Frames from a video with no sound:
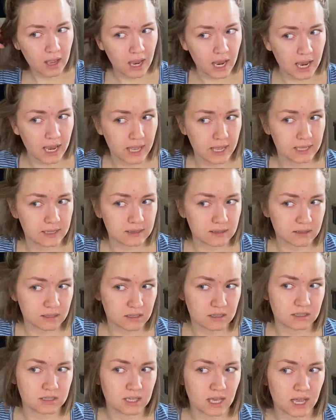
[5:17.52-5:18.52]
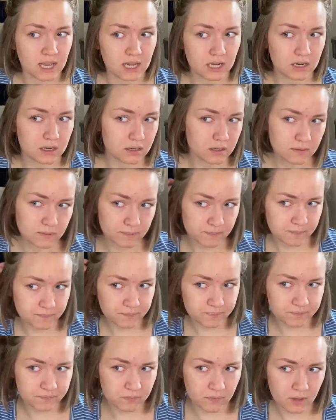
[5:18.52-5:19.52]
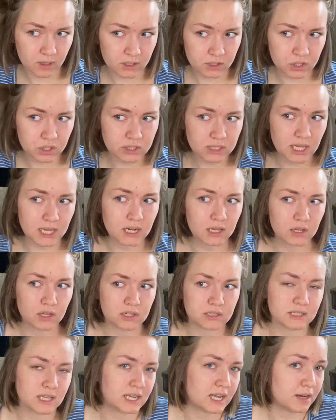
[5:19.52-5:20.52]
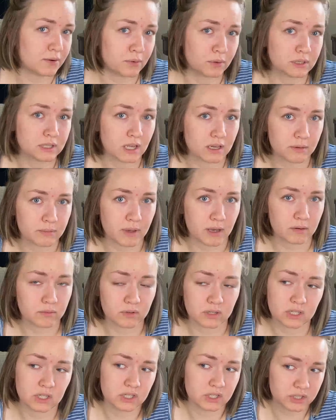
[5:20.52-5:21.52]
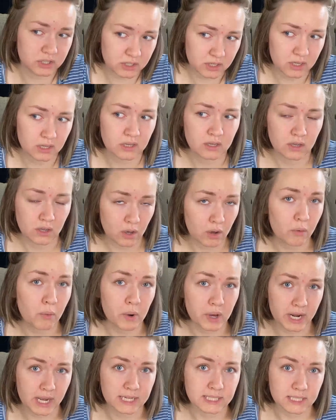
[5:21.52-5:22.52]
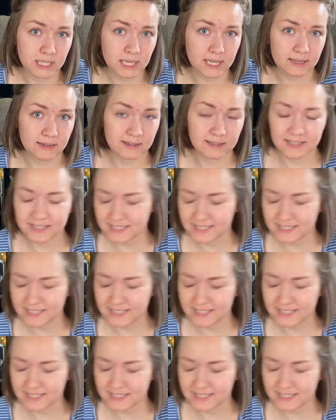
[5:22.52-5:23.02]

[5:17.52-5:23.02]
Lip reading: and this side just kind of looks like I rolled out of bed, which is what I did.